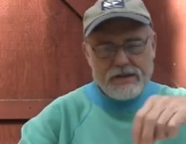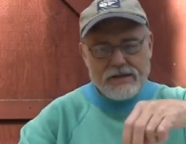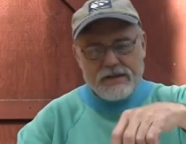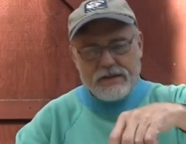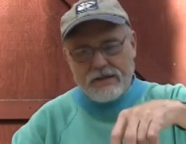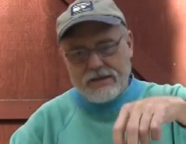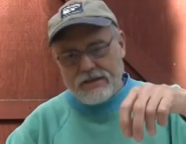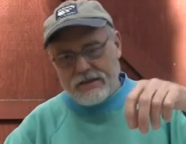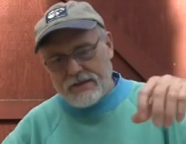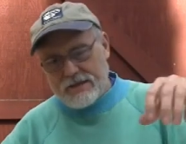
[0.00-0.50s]

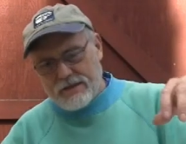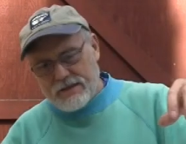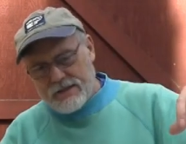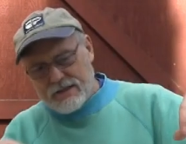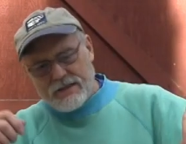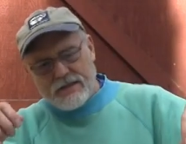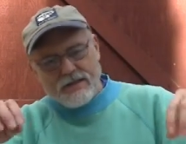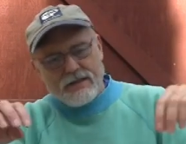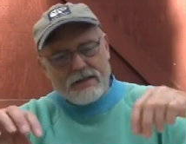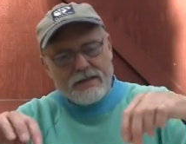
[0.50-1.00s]

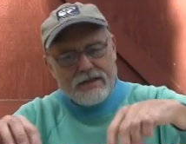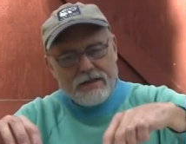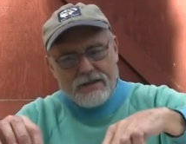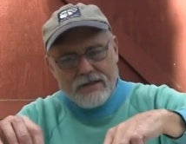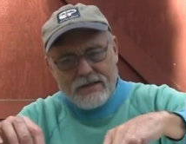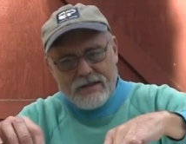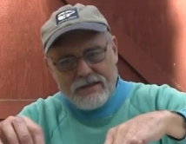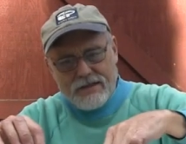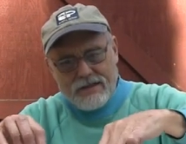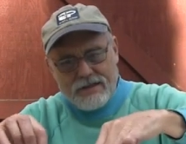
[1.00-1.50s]

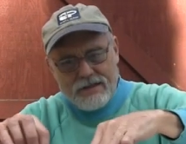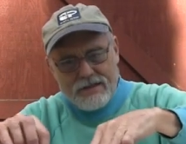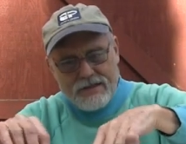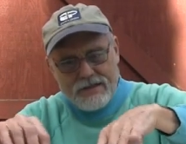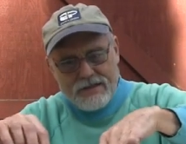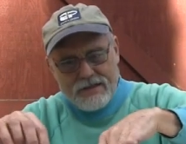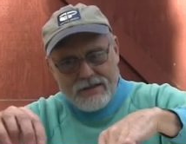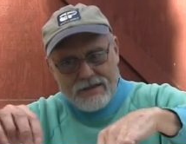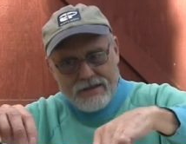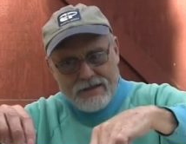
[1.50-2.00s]

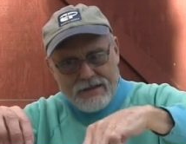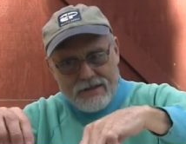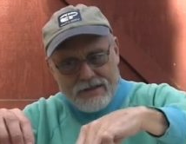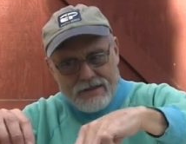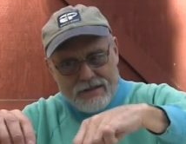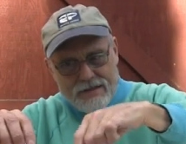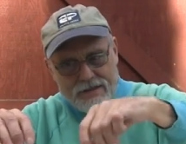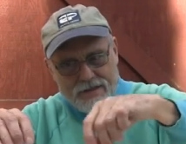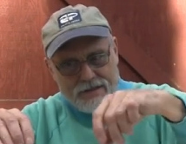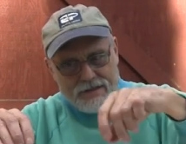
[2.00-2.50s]

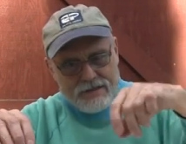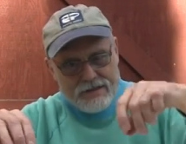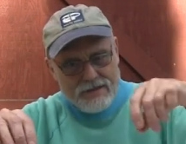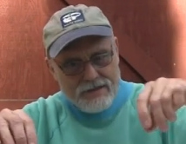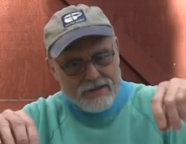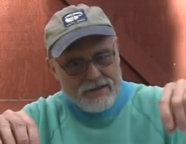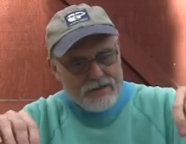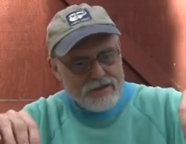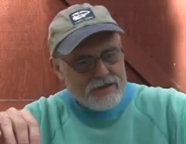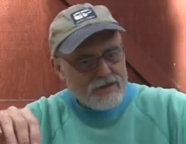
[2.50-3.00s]

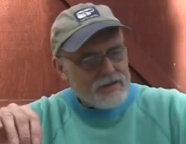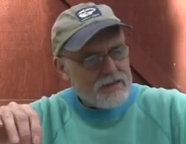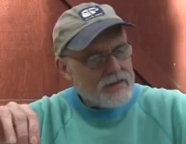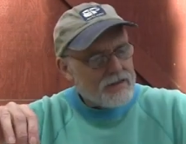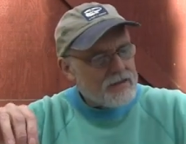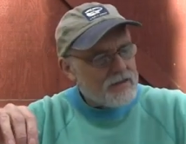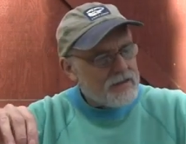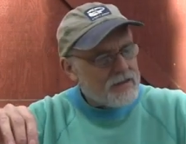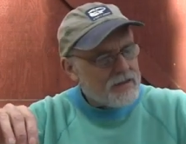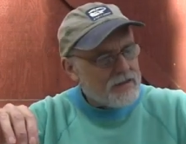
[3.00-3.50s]

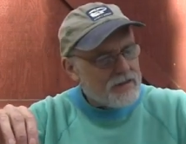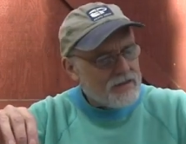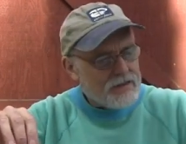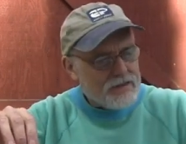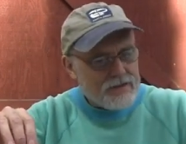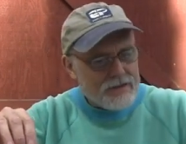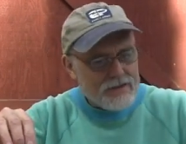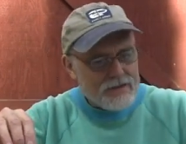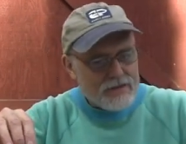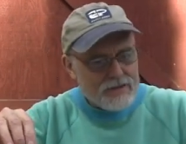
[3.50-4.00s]

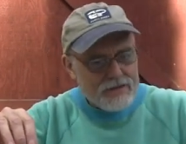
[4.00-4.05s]
(no one is talking)